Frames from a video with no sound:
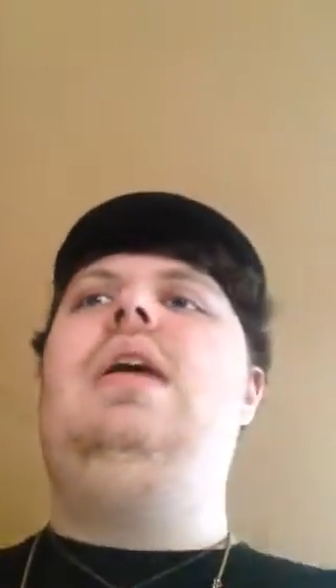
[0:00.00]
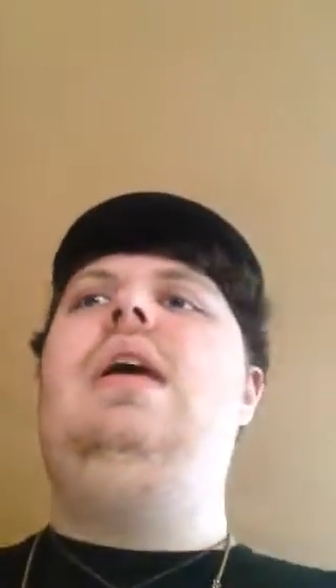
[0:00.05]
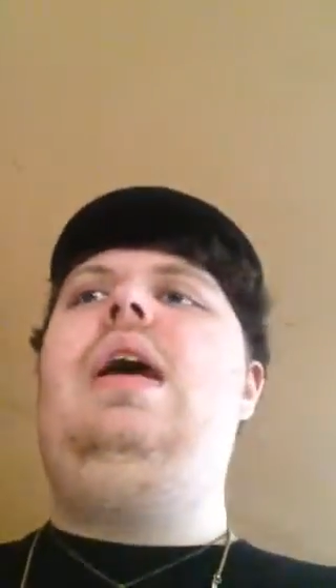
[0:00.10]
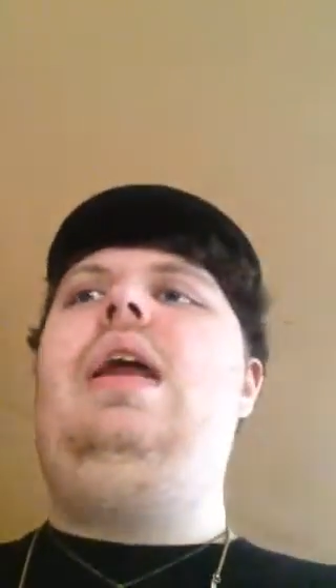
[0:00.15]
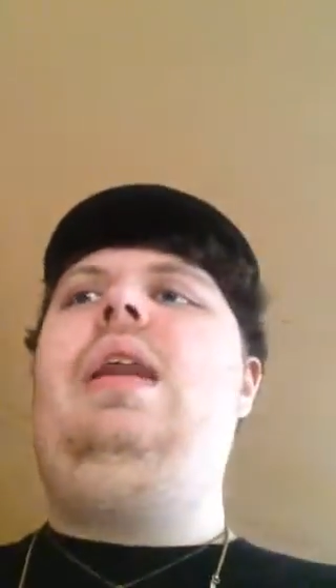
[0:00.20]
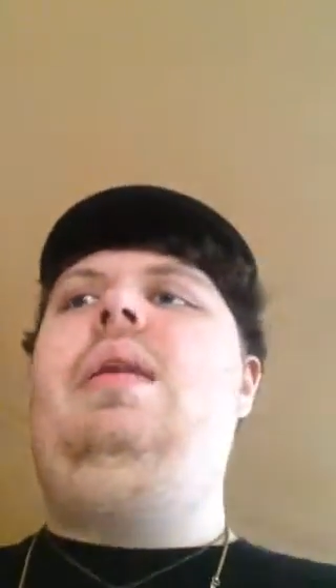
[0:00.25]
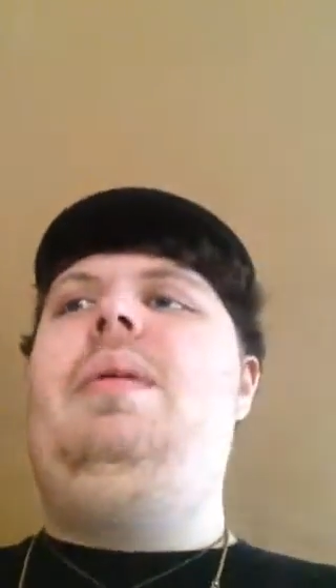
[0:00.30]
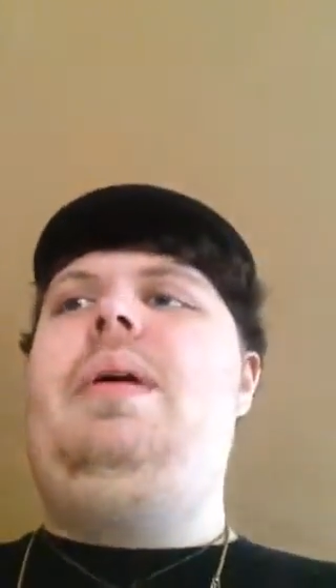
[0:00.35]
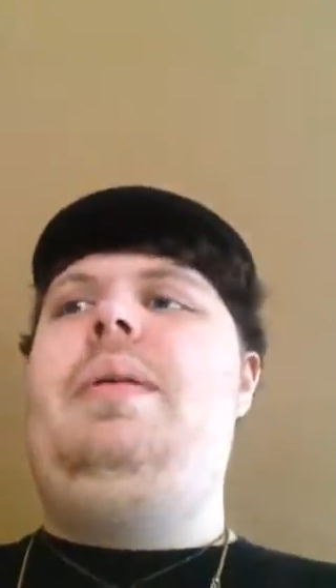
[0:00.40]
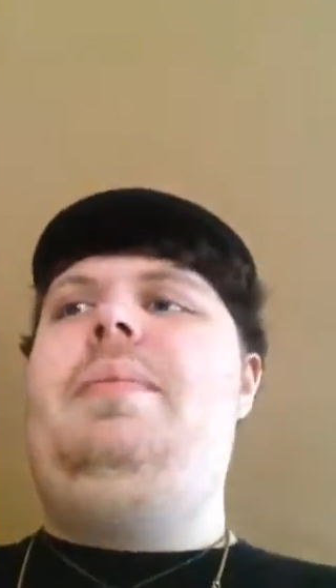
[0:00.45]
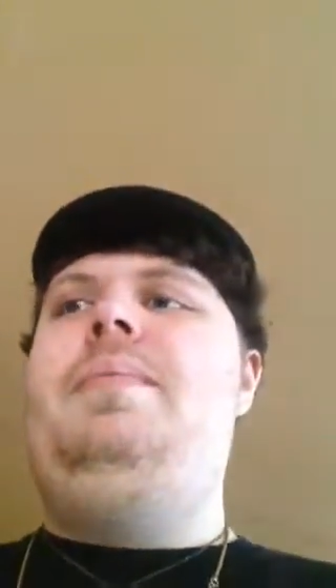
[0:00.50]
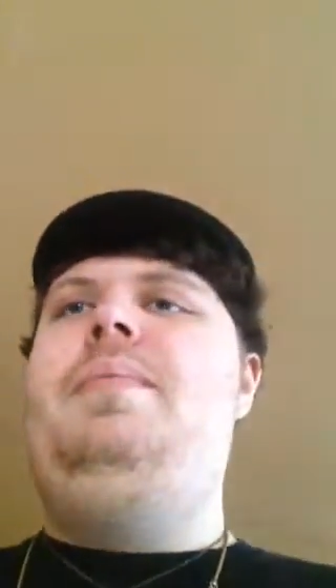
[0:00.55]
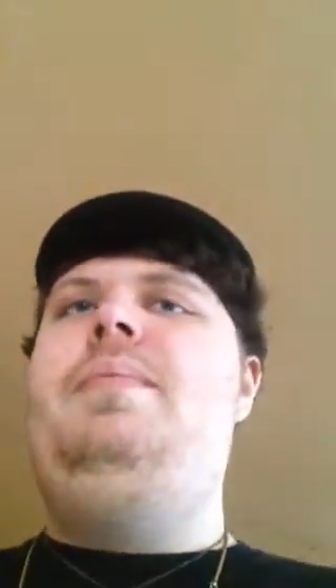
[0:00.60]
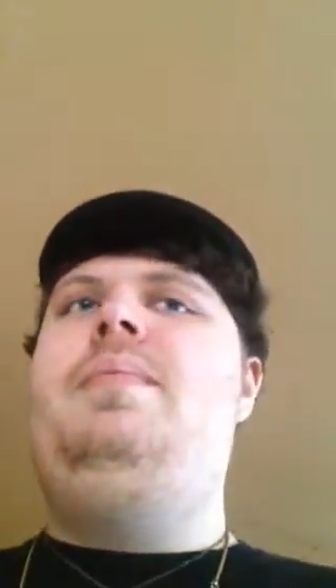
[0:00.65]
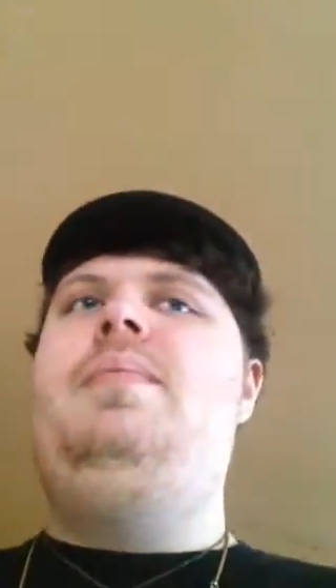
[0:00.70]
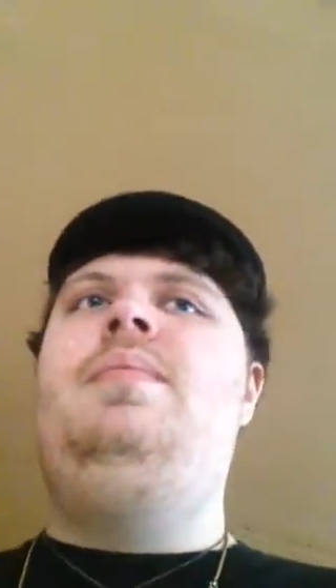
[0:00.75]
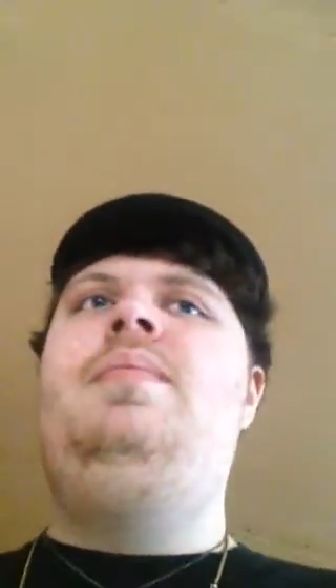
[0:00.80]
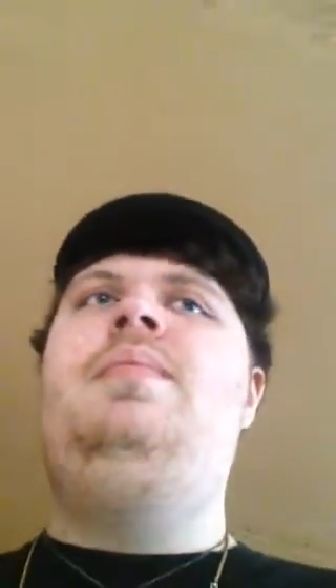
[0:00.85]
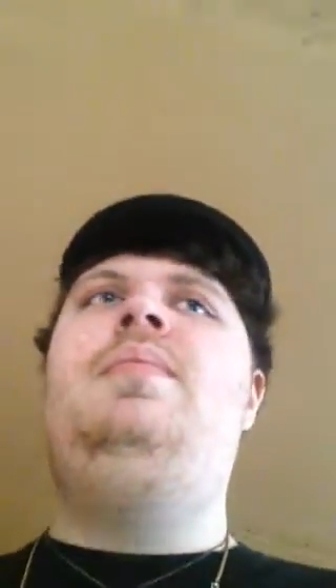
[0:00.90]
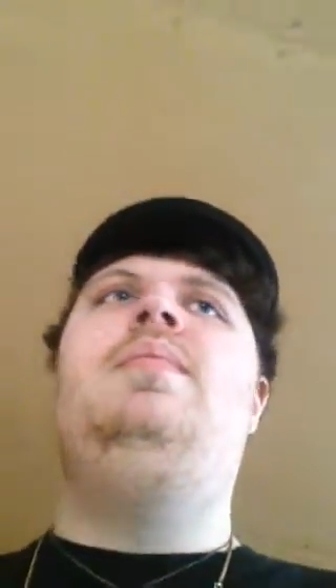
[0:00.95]
Anyway.
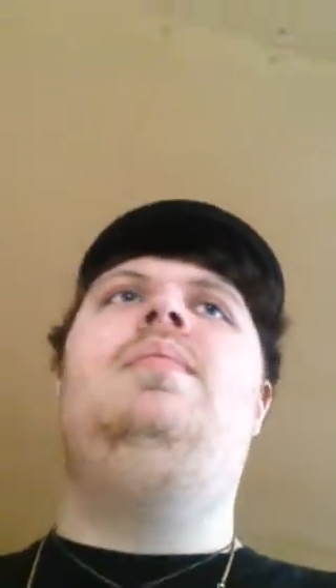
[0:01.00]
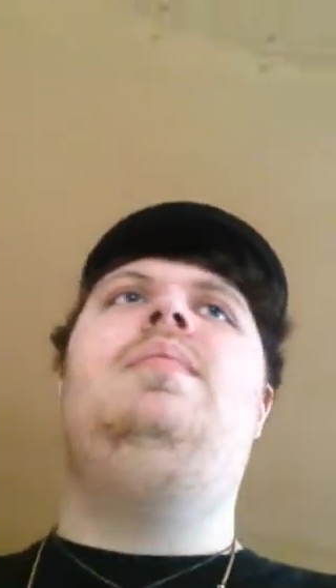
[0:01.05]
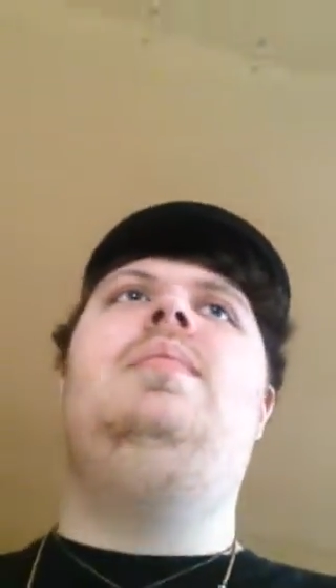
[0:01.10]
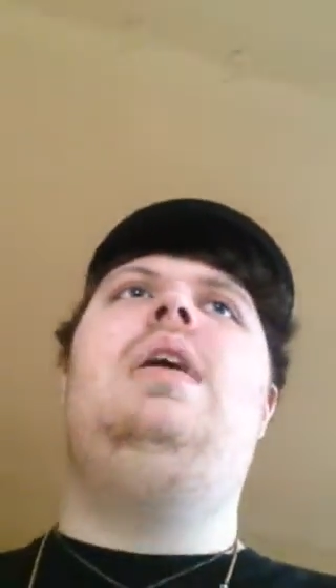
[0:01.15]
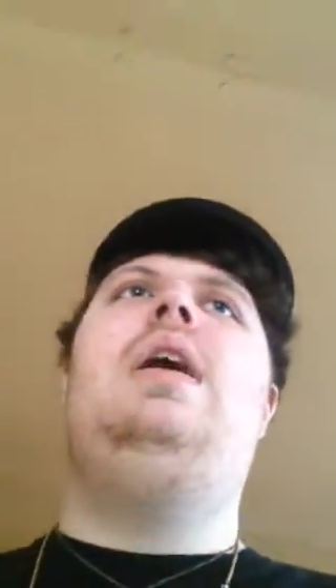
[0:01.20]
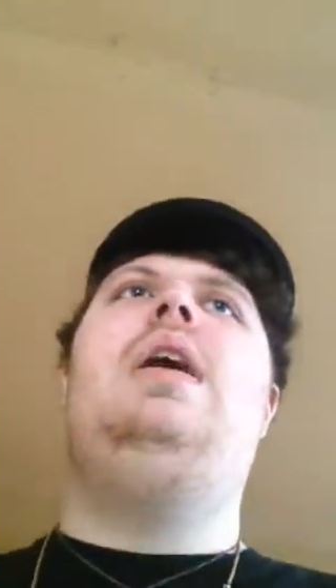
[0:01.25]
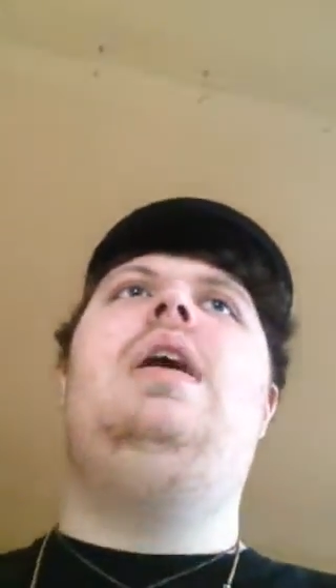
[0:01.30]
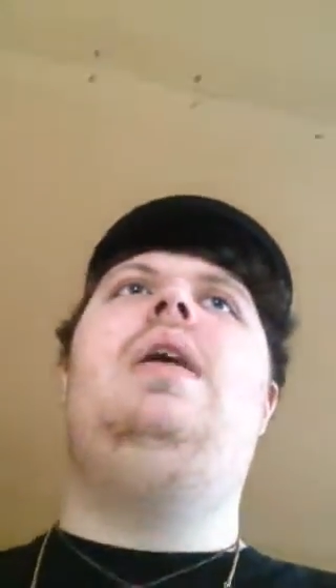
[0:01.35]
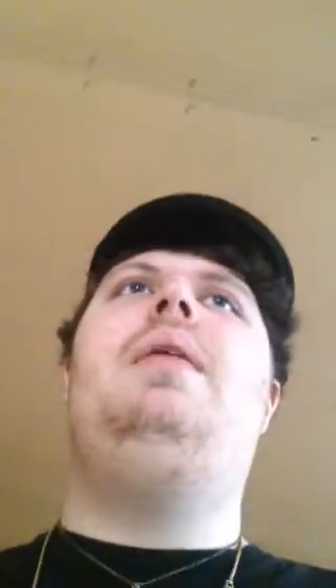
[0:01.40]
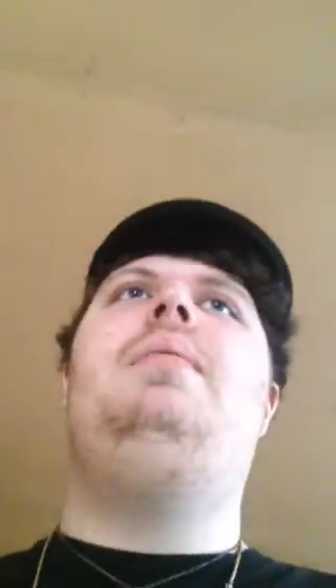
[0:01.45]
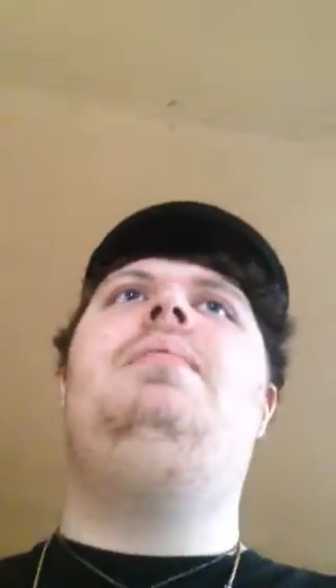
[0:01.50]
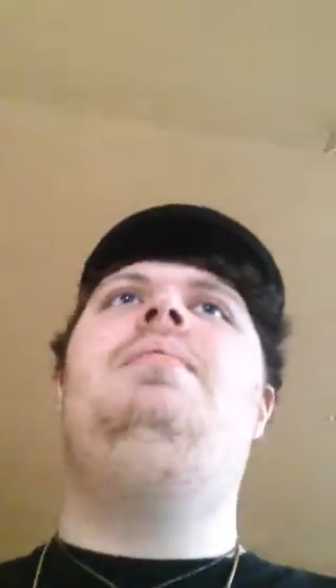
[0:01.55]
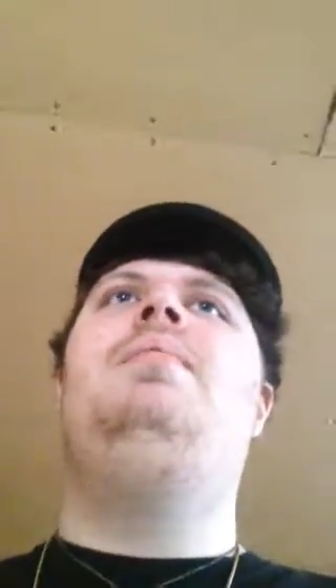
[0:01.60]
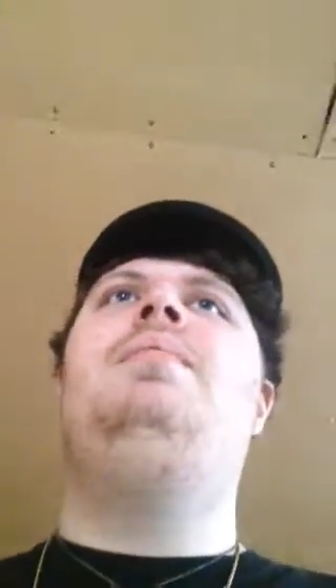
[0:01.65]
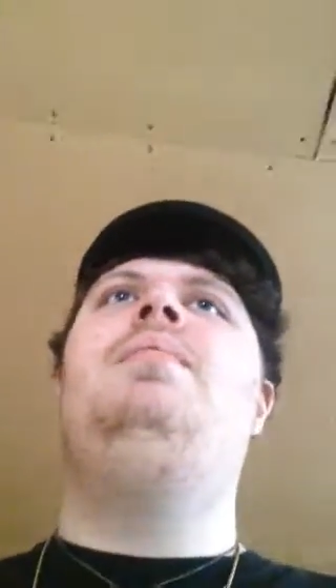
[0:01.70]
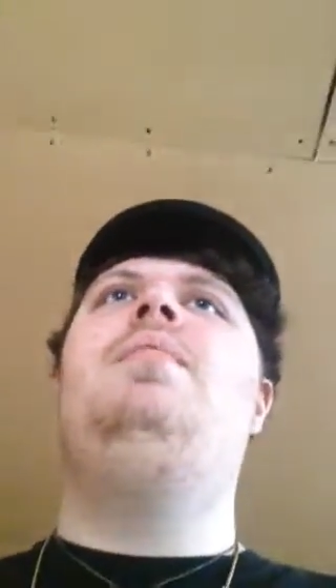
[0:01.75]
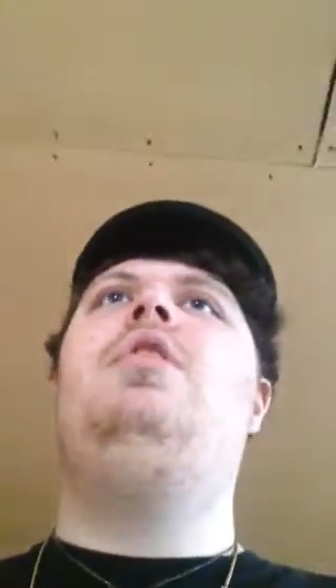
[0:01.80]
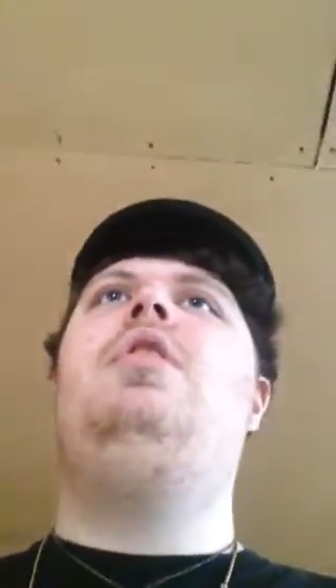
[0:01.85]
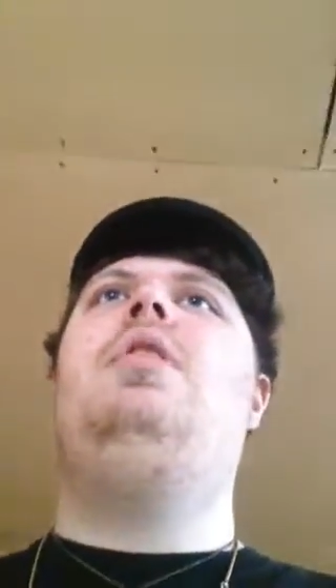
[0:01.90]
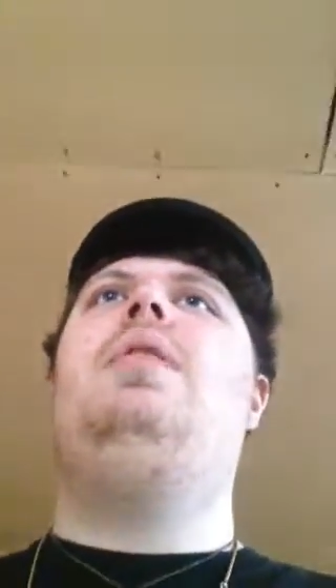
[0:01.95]

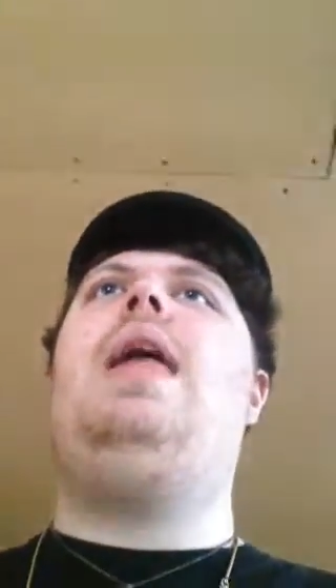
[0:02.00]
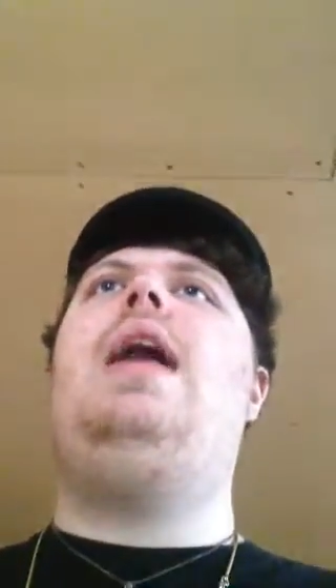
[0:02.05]
So